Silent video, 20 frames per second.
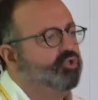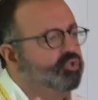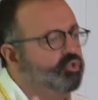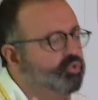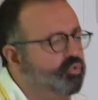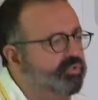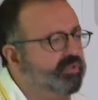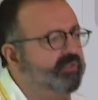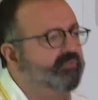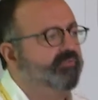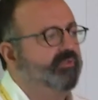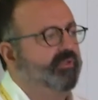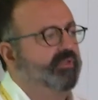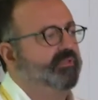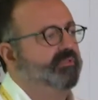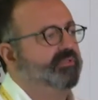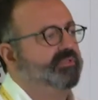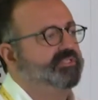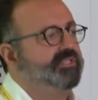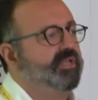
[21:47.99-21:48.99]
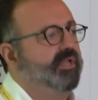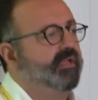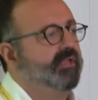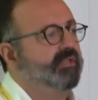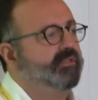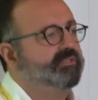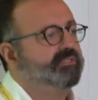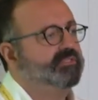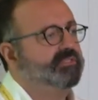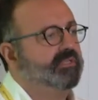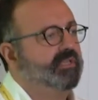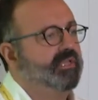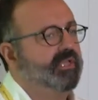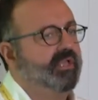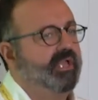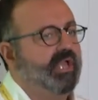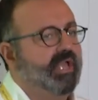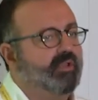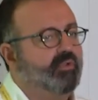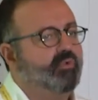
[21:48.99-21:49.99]
two different designs,
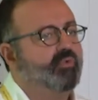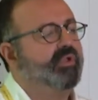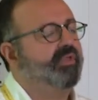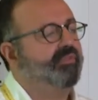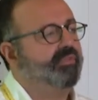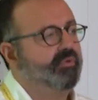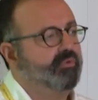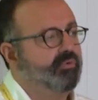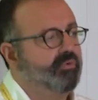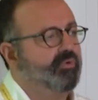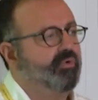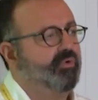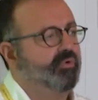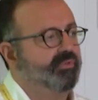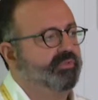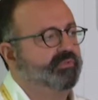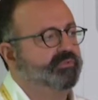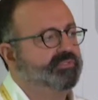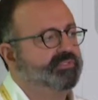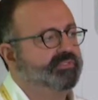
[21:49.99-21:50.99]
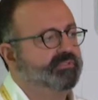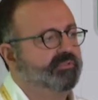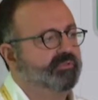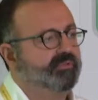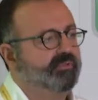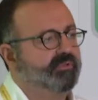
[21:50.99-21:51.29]
and look at the concordance.